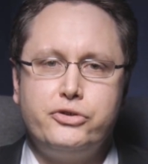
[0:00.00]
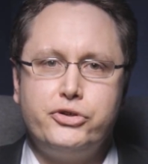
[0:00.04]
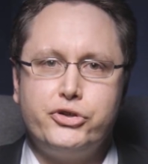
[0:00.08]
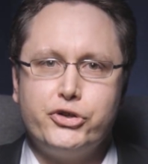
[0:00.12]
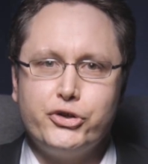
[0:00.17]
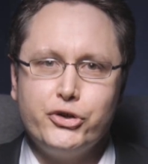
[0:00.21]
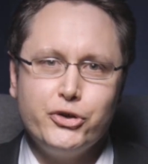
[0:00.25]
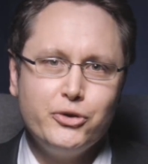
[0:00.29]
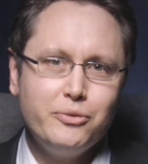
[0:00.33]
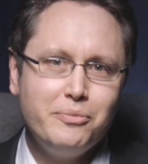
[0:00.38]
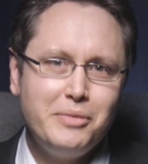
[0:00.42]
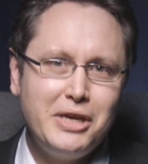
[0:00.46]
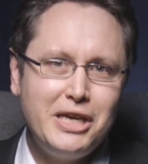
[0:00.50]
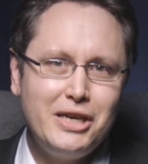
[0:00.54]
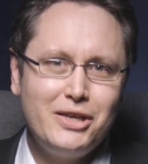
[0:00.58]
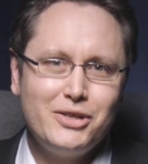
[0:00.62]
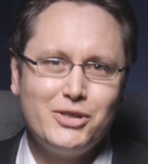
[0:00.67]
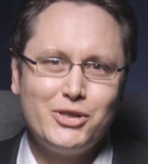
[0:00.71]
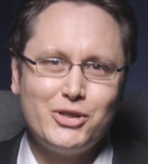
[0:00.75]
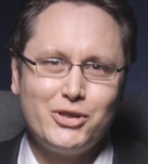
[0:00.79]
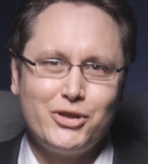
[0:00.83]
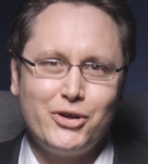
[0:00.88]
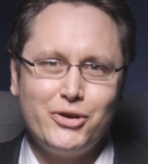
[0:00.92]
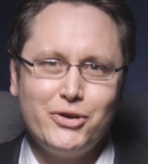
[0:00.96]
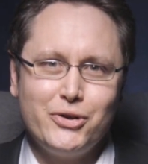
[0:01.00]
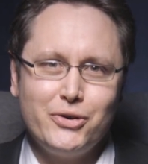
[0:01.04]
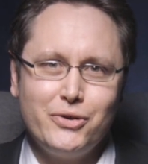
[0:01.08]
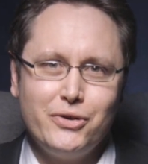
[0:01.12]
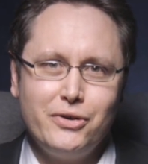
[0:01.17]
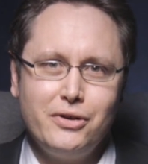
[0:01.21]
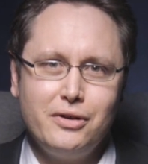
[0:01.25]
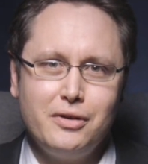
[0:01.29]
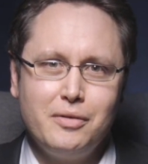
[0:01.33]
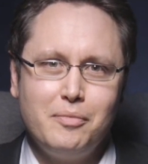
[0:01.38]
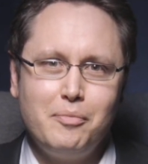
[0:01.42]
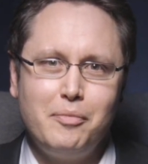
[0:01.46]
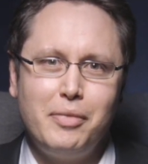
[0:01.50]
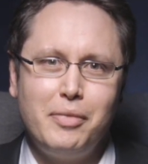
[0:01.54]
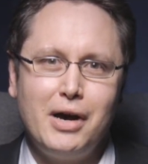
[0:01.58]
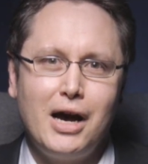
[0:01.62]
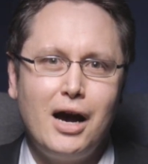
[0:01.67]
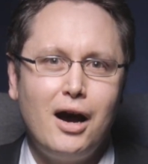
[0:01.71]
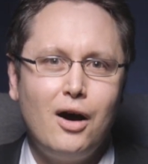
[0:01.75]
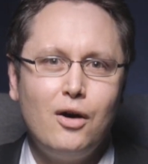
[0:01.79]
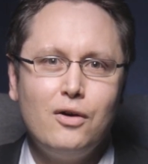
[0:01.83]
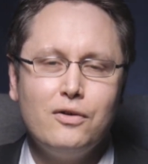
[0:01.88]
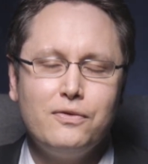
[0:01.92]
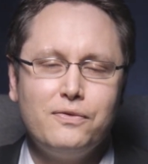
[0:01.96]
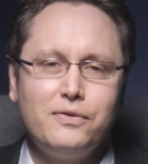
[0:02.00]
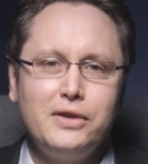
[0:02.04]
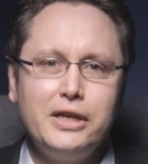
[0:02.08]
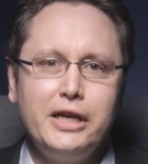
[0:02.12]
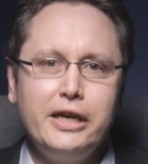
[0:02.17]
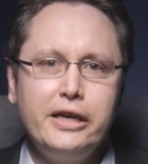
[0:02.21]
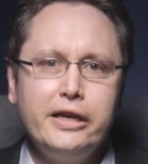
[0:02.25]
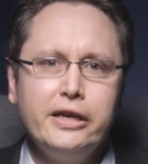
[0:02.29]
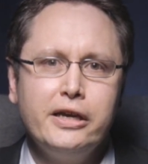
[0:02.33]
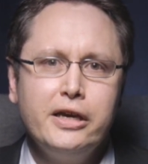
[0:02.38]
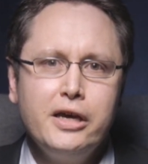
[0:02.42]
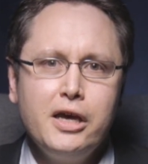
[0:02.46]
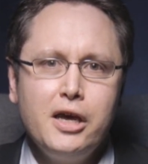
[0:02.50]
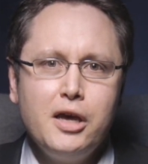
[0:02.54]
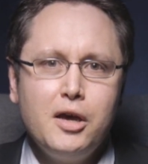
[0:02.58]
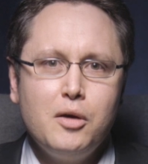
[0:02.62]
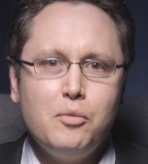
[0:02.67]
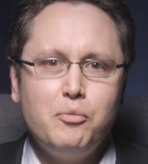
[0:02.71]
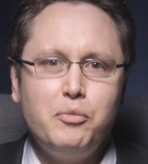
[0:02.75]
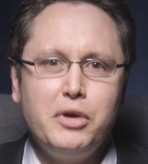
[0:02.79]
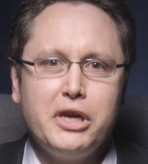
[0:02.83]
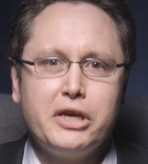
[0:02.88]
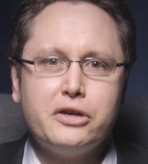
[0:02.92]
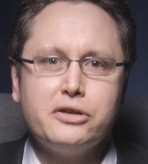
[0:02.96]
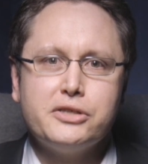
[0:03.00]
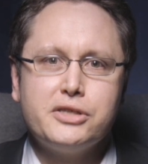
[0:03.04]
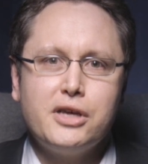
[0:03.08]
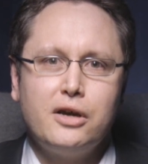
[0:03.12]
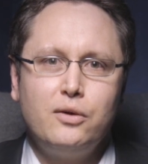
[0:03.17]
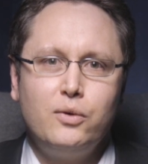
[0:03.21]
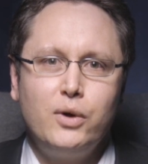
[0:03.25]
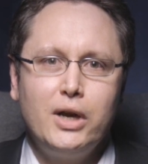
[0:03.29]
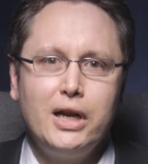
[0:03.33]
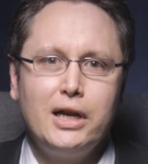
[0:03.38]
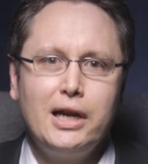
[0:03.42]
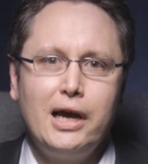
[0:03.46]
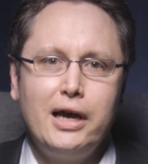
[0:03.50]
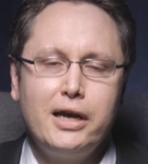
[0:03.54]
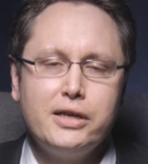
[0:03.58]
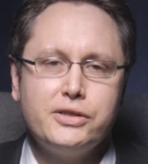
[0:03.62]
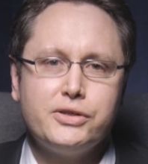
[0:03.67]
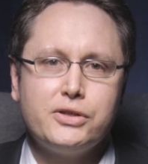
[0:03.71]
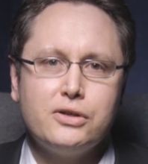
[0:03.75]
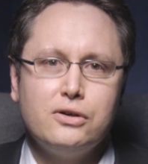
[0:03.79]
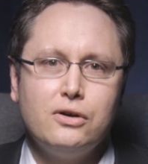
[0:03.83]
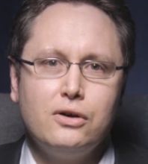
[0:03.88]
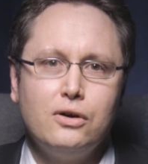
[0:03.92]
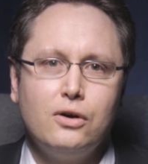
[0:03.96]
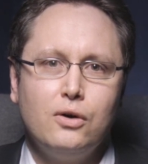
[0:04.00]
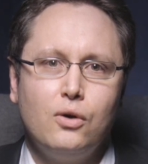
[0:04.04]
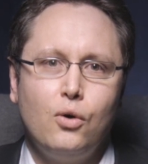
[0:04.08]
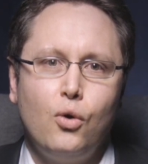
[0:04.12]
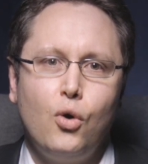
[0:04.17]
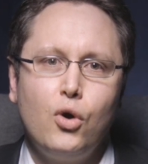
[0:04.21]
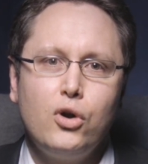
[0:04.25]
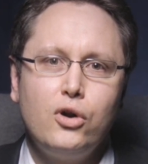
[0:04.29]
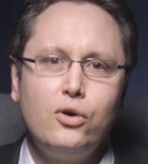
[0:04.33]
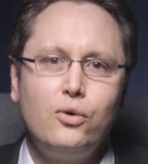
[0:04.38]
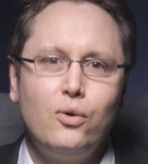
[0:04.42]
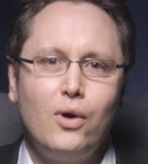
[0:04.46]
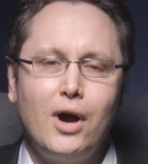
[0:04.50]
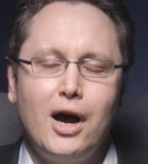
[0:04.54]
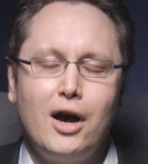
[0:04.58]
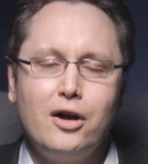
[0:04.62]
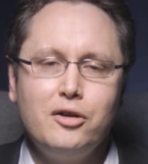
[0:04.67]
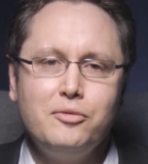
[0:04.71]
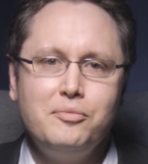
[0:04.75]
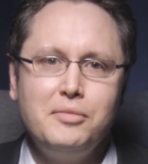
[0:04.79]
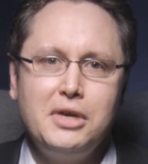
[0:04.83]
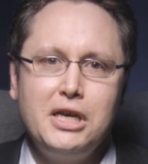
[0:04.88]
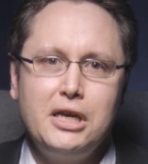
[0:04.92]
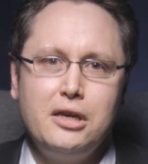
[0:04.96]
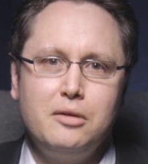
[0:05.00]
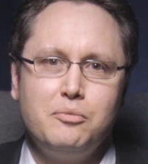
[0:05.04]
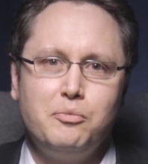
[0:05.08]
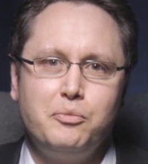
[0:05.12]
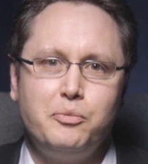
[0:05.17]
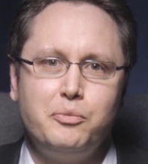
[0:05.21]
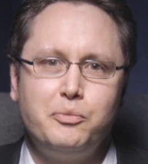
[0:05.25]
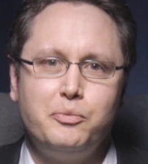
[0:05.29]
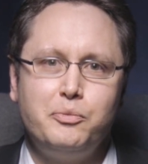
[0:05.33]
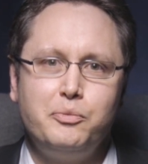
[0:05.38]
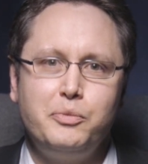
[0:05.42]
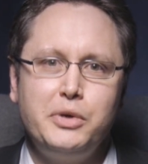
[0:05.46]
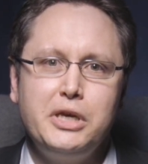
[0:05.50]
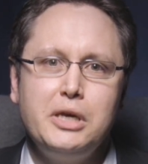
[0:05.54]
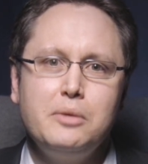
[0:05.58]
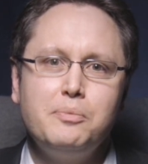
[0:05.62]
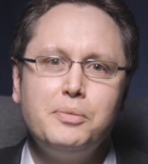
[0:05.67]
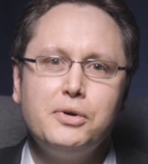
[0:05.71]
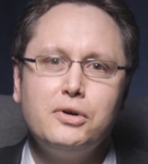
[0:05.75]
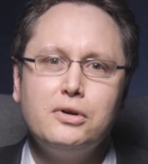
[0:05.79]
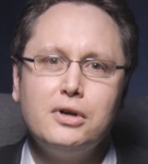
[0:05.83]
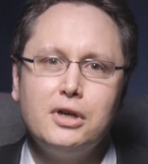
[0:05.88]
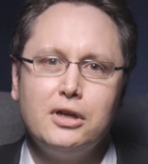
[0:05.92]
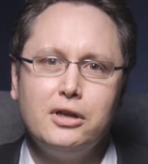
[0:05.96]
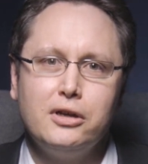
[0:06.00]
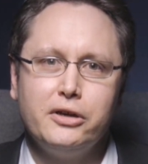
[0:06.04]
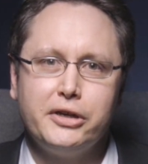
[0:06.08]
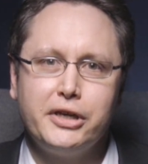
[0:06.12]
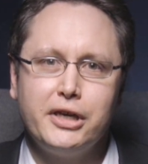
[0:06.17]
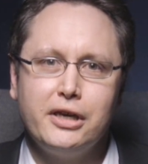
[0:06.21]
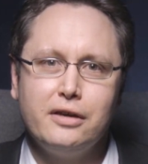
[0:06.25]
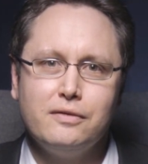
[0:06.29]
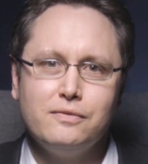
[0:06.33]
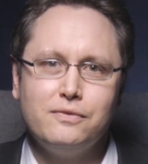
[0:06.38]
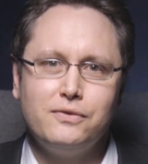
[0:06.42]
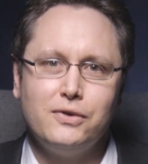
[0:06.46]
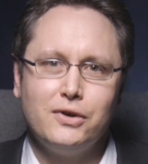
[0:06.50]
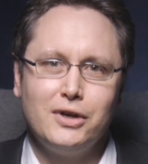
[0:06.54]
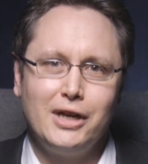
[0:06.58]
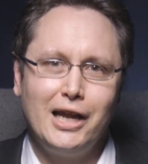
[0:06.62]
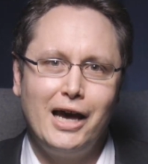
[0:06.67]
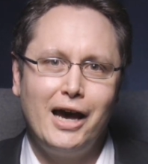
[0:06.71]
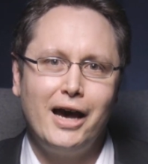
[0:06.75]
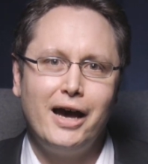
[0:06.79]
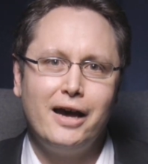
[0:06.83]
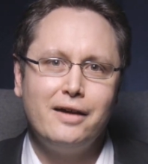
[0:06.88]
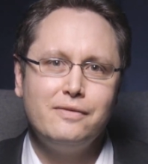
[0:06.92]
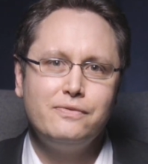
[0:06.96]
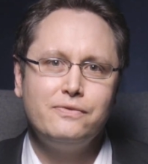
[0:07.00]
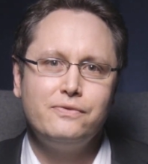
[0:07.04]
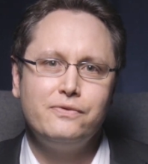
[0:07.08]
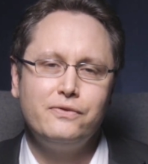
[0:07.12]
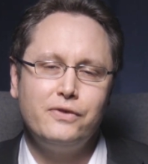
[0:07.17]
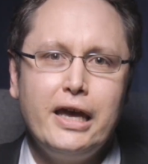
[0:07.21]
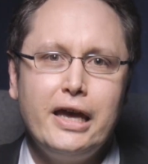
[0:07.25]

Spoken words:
drew me so powerfully because I realized all around me, people are looking for life.